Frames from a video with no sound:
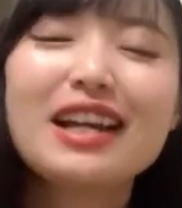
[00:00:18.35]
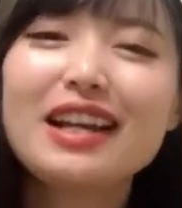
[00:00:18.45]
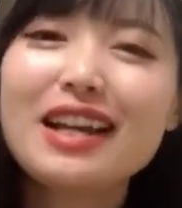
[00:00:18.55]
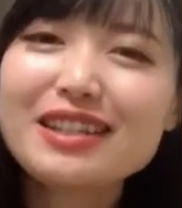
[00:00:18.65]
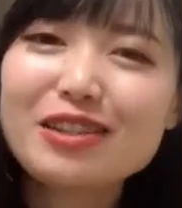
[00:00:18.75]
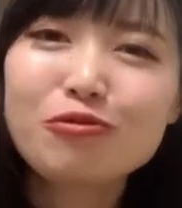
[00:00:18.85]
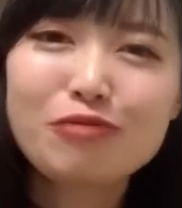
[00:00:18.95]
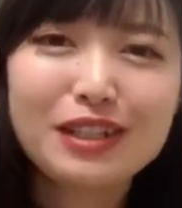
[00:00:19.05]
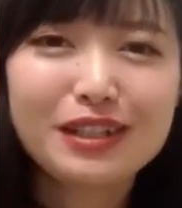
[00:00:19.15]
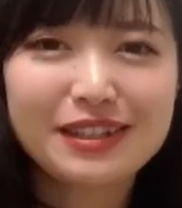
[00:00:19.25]
Let's
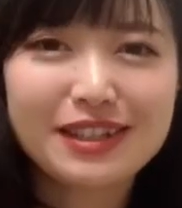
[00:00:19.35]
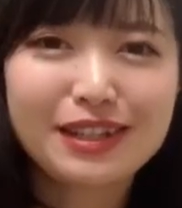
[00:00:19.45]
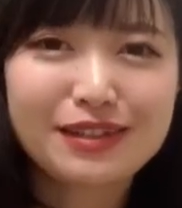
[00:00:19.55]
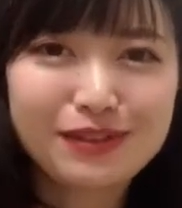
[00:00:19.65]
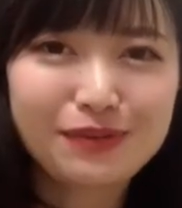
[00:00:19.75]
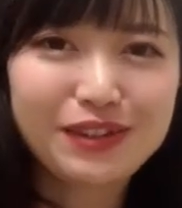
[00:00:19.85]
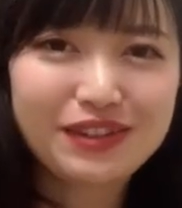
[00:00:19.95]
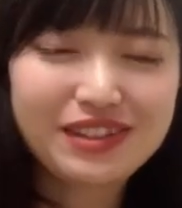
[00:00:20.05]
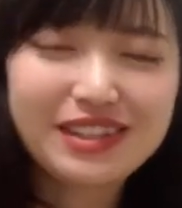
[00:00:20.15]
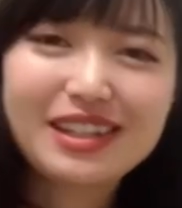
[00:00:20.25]
read the sentence first.